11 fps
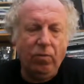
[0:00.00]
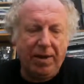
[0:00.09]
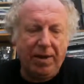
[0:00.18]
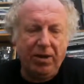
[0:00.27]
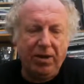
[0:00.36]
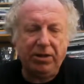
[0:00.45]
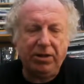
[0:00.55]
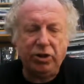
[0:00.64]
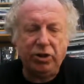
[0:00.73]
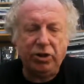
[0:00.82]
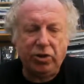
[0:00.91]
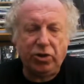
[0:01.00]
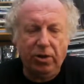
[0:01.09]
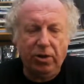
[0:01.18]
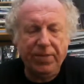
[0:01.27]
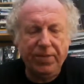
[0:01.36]
wipe it out,
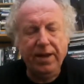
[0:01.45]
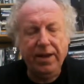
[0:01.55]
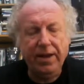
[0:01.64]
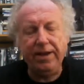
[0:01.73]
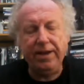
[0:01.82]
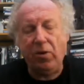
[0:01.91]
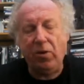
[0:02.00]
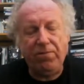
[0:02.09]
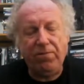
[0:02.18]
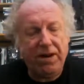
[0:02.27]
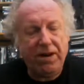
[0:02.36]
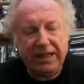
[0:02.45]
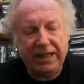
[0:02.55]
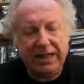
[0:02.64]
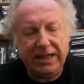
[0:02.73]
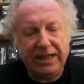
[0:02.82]
control it. They brought
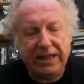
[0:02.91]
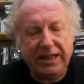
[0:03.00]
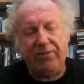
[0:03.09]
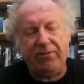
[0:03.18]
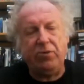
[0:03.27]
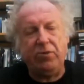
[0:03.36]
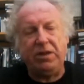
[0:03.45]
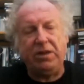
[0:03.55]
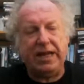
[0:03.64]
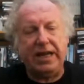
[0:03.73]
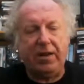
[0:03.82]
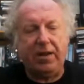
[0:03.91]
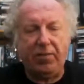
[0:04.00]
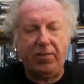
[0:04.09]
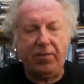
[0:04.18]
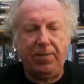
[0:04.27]
various street level movements in and
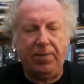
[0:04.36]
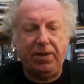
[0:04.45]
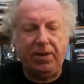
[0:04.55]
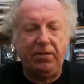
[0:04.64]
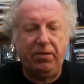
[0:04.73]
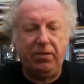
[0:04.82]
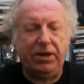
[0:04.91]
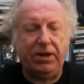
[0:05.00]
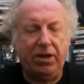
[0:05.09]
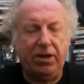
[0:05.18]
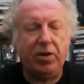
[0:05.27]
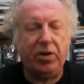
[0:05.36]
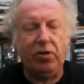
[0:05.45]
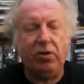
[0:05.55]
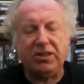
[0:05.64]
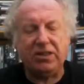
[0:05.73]
up. They went up and down like a yo-yo.
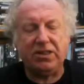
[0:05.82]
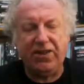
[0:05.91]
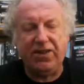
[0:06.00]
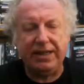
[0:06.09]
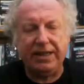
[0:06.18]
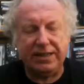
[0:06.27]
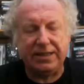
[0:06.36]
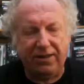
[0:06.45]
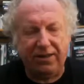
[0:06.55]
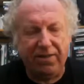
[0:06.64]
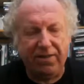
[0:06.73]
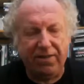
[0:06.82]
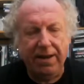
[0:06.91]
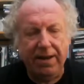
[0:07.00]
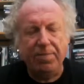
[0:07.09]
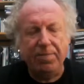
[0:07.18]
All the surveillance stuff
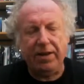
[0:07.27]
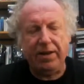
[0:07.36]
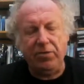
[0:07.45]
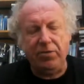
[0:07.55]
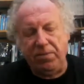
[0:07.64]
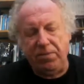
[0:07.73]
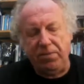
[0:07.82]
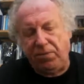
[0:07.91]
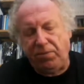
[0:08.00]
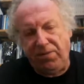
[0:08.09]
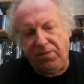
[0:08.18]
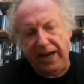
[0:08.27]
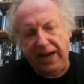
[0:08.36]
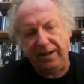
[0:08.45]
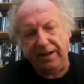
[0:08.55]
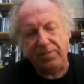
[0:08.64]
and movement
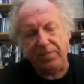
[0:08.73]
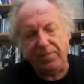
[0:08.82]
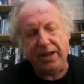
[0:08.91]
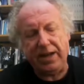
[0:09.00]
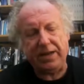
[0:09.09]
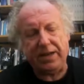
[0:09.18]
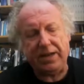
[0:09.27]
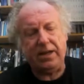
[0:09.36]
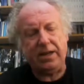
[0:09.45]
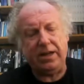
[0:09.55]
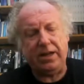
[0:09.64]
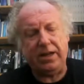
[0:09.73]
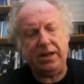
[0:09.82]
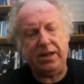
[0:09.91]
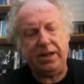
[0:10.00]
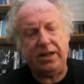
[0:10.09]
profiling that uh, are
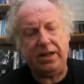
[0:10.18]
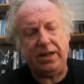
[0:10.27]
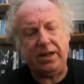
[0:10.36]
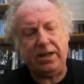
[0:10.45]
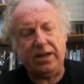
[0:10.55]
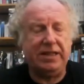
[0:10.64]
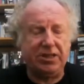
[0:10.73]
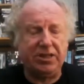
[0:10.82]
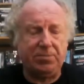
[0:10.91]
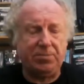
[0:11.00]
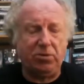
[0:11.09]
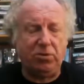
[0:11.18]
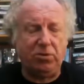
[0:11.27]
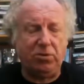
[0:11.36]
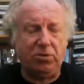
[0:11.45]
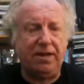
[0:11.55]
now in use with these much
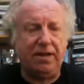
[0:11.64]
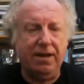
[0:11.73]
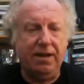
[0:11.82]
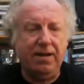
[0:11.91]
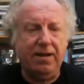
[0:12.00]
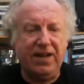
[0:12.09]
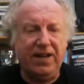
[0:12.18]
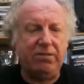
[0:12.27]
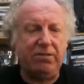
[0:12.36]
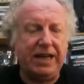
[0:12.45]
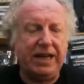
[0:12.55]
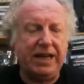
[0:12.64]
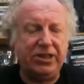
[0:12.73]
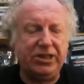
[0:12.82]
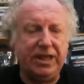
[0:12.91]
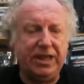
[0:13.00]
sophisticated
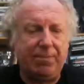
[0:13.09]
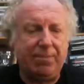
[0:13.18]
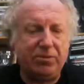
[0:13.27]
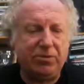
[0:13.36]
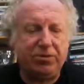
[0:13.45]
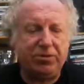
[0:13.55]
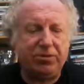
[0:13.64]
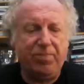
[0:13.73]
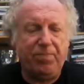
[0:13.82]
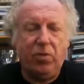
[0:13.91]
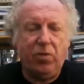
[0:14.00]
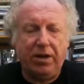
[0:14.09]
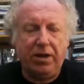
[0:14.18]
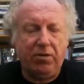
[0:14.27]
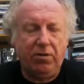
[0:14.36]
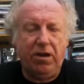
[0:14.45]
facial recognition cameras, which are
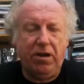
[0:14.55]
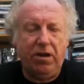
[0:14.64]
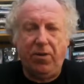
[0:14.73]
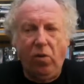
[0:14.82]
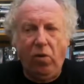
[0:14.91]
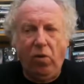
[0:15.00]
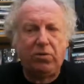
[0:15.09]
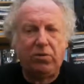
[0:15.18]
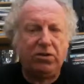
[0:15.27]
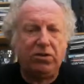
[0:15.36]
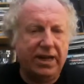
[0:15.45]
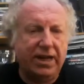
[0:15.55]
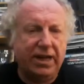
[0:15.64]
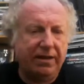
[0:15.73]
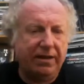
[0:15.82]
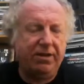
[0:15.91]
going up all across
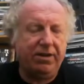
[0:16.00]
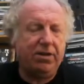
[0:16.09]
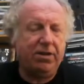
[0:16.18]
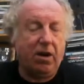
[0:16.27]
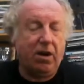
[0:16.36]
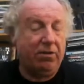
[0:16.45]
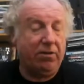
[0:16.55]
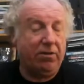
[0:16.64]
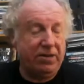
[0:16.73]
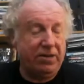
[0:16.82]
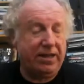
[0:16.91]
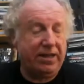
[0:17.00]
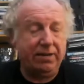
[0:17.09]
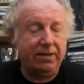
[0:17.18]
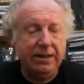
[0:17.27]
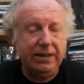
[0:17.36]
England and Scotland in
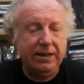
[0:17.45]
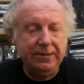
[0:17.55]
particular.